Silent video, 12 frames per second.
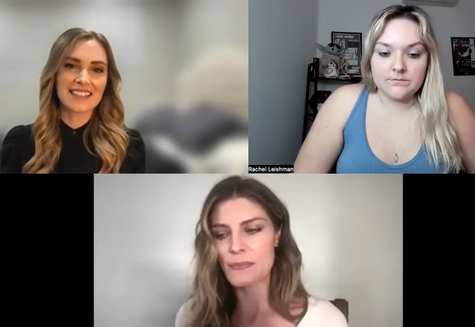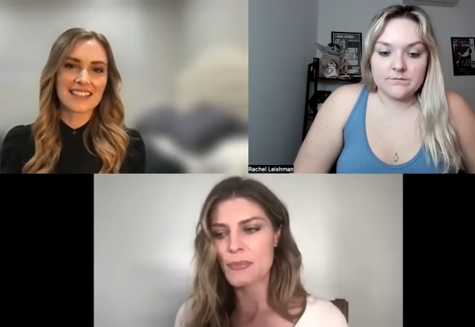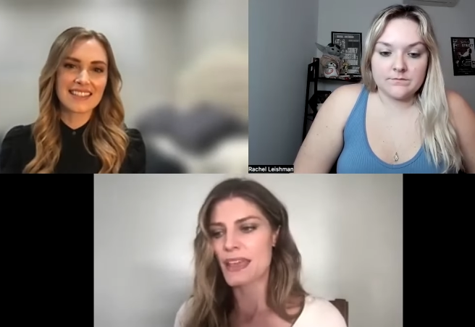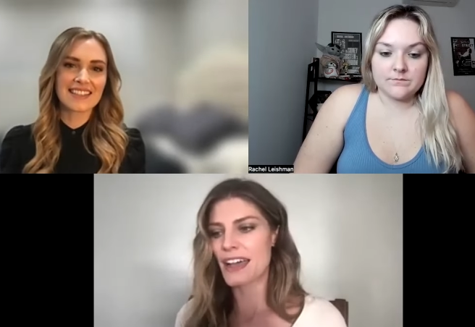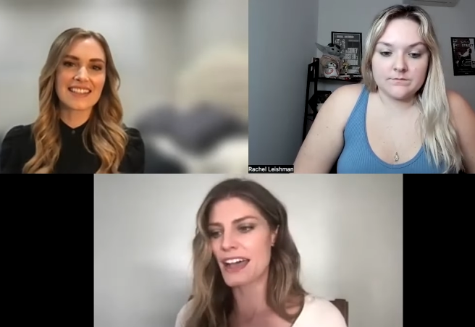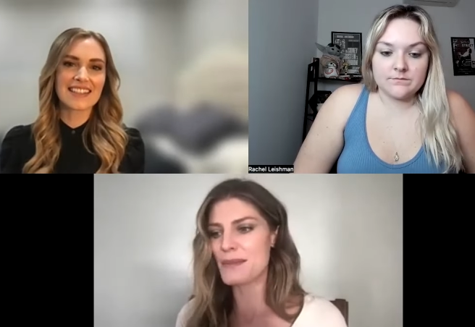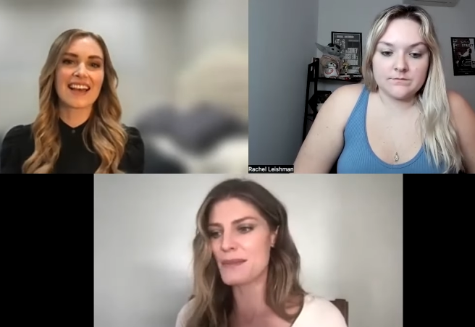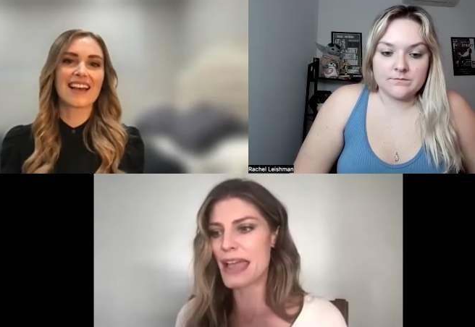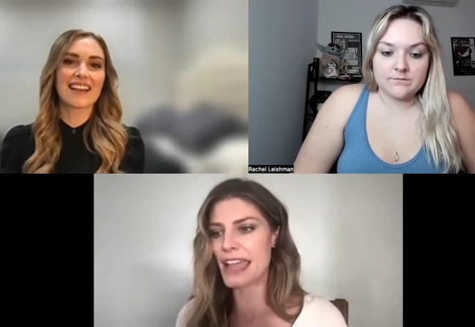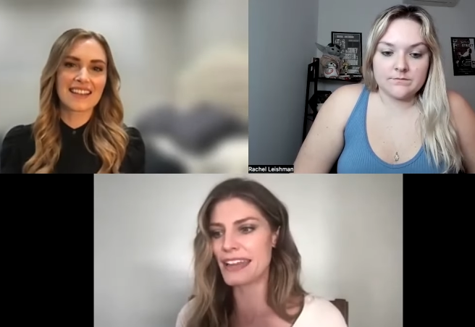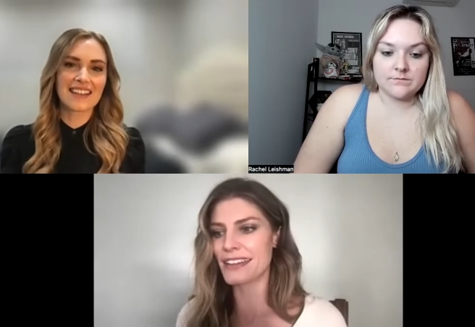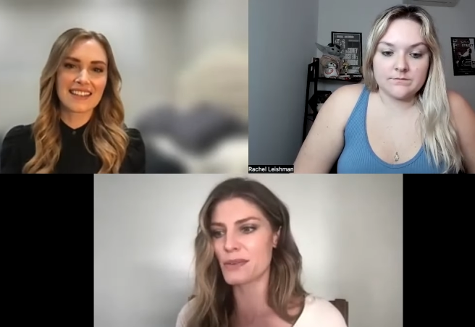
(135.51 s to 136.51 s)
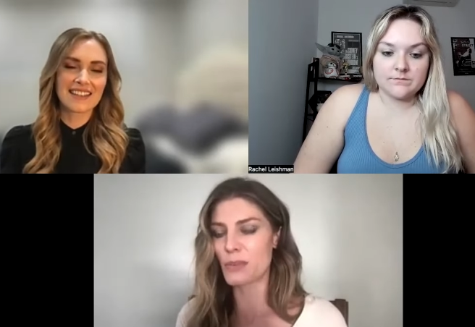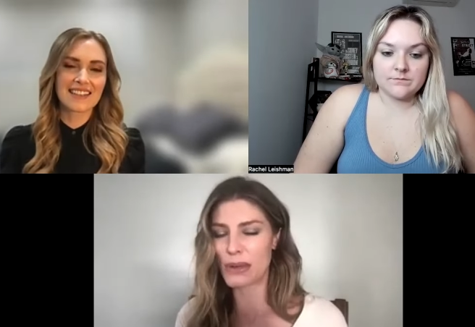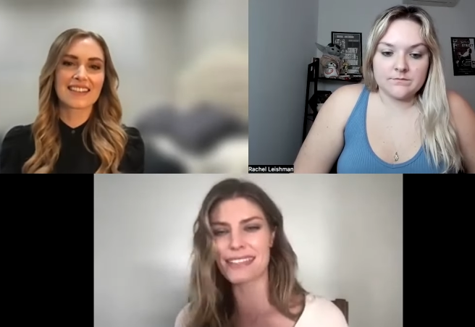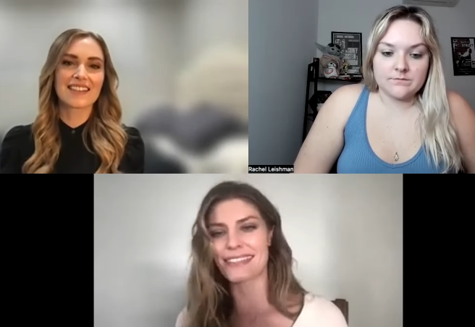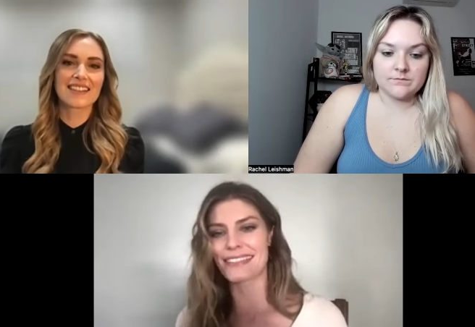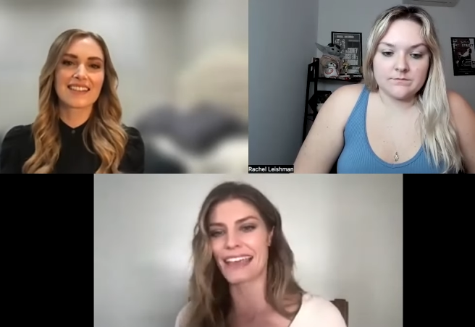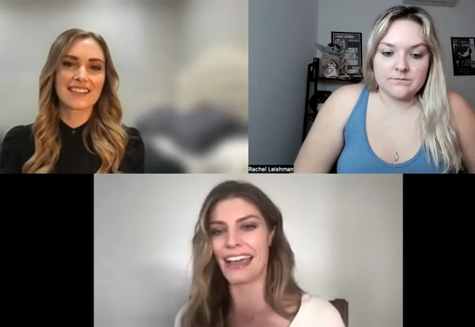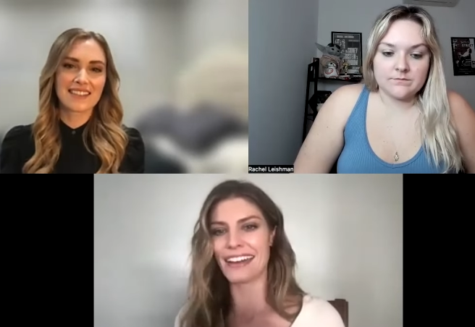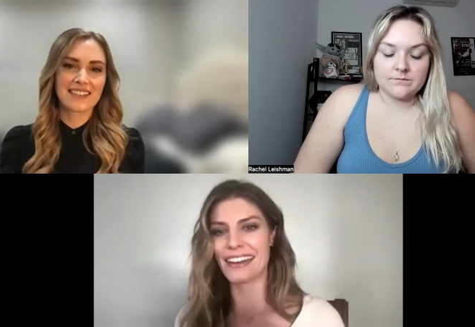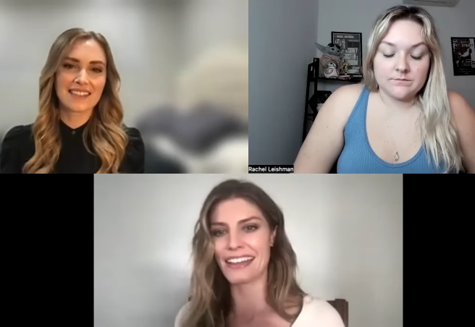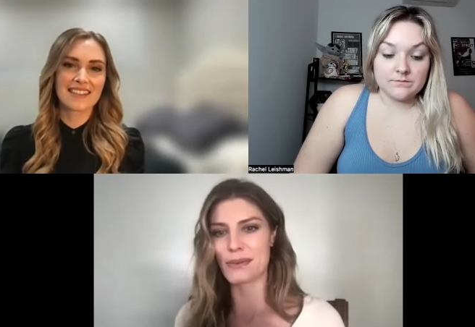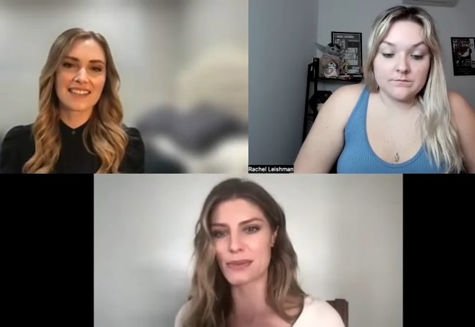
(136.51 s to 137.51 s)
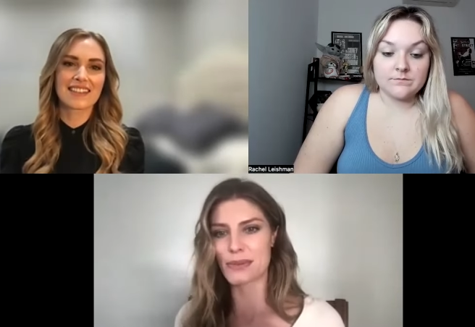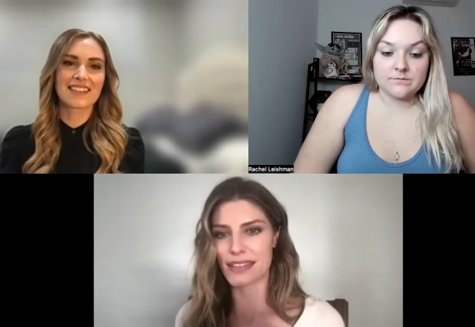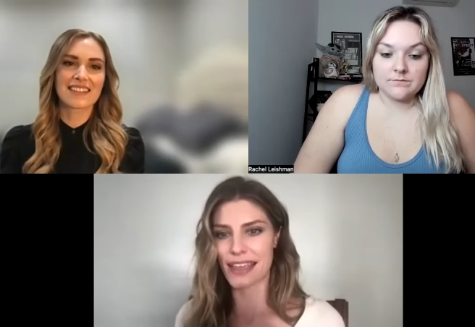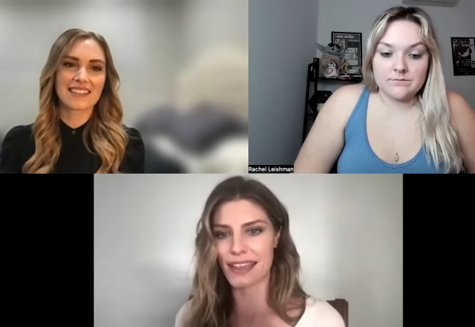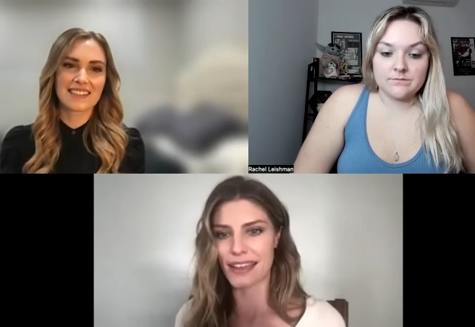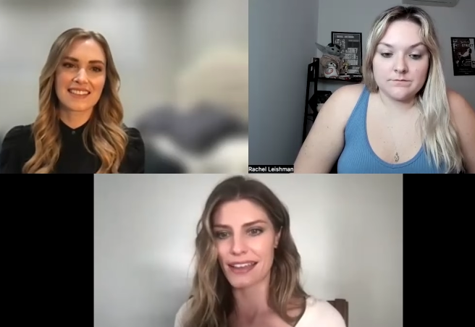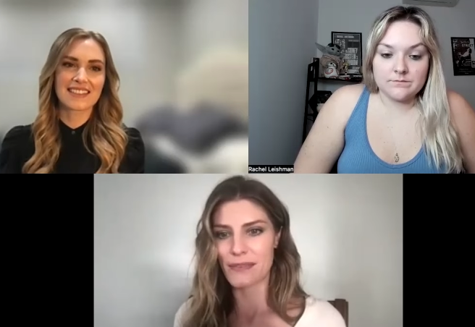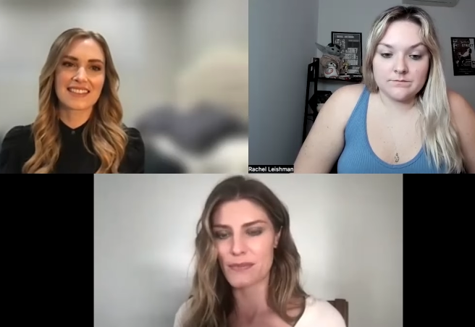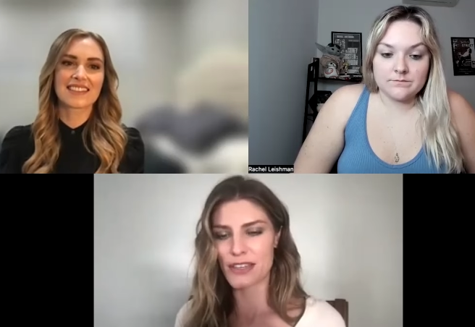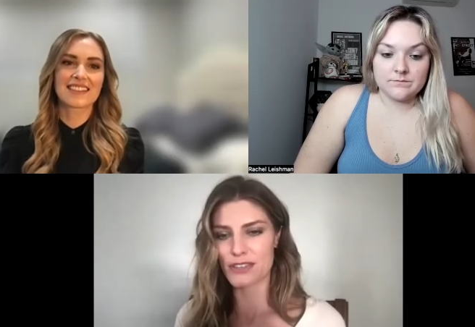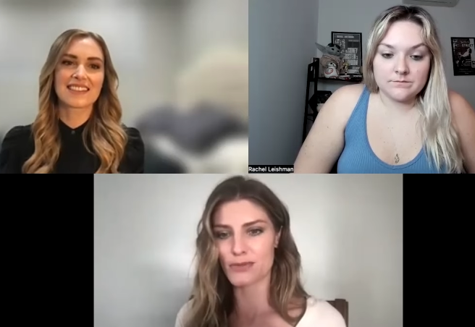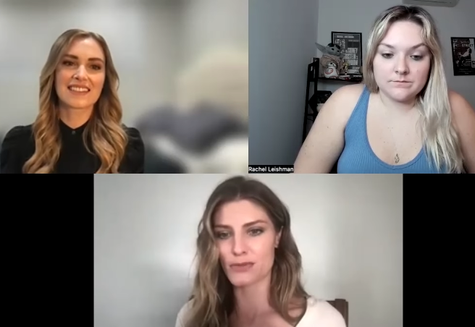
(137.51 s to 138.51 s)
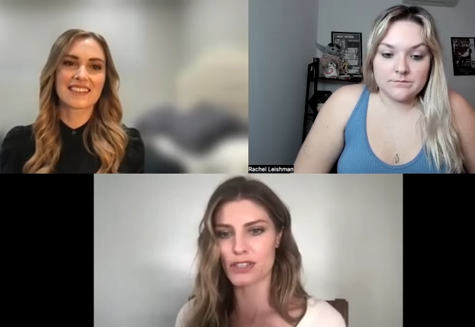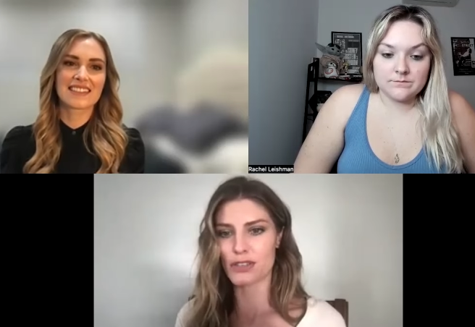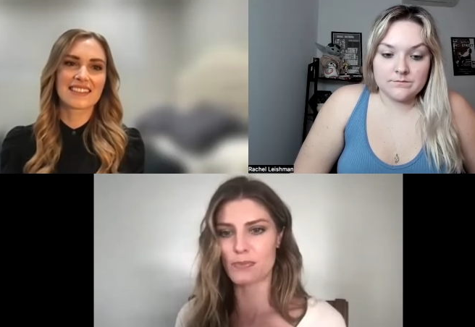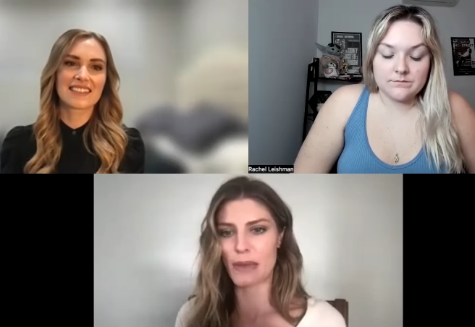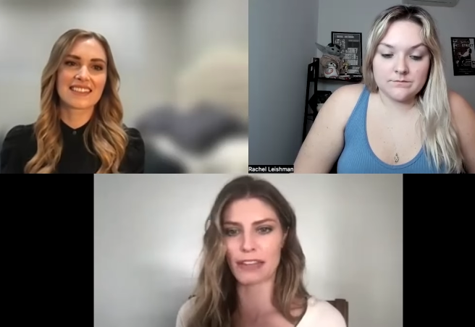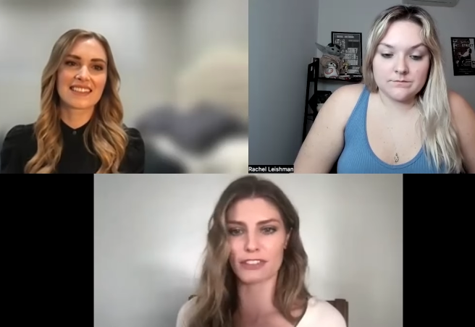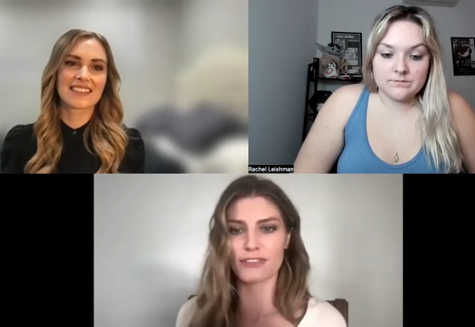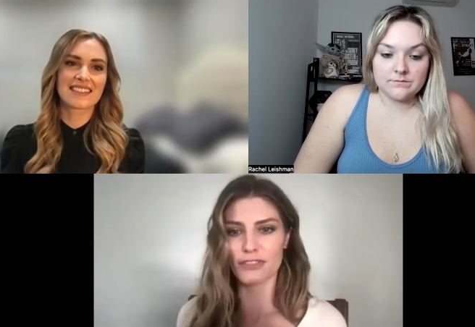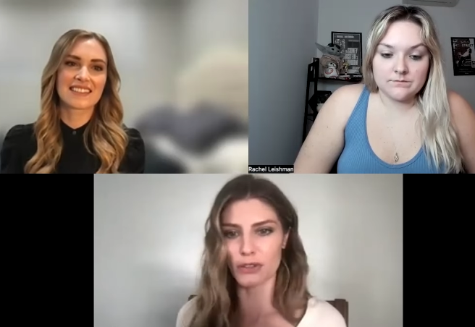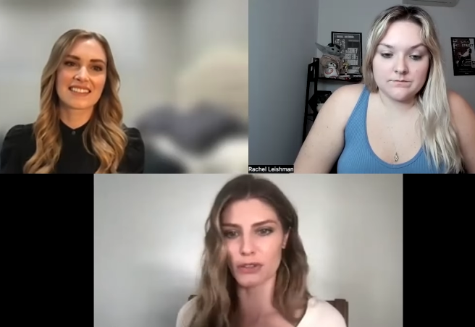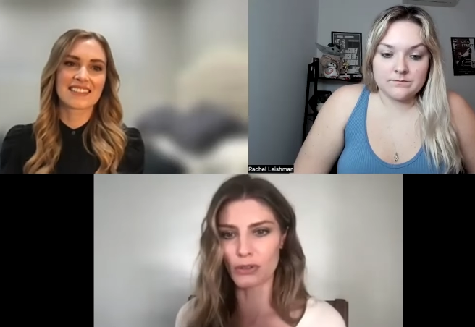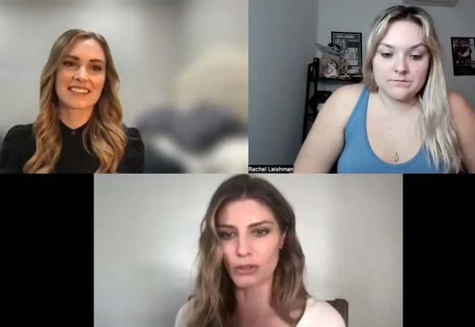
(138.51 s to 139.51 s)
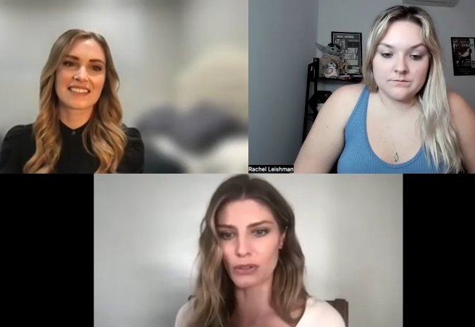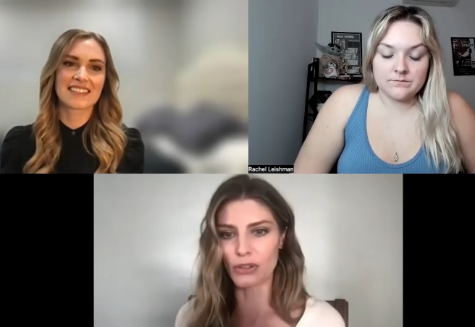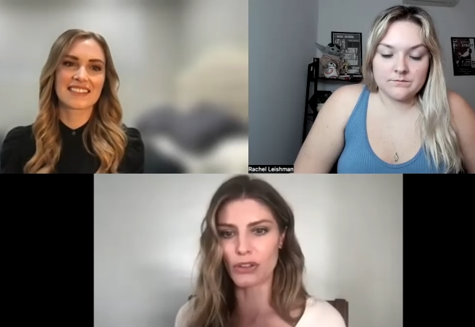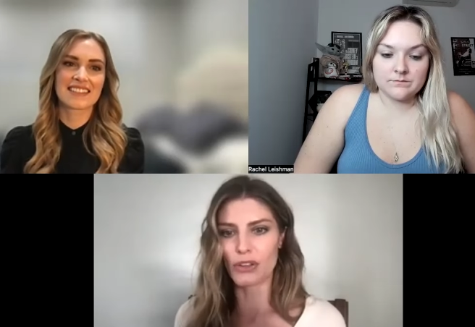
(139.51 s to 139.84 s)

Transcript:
Speaker 1: Um, yeah. And it wasn't that. It was like this respectful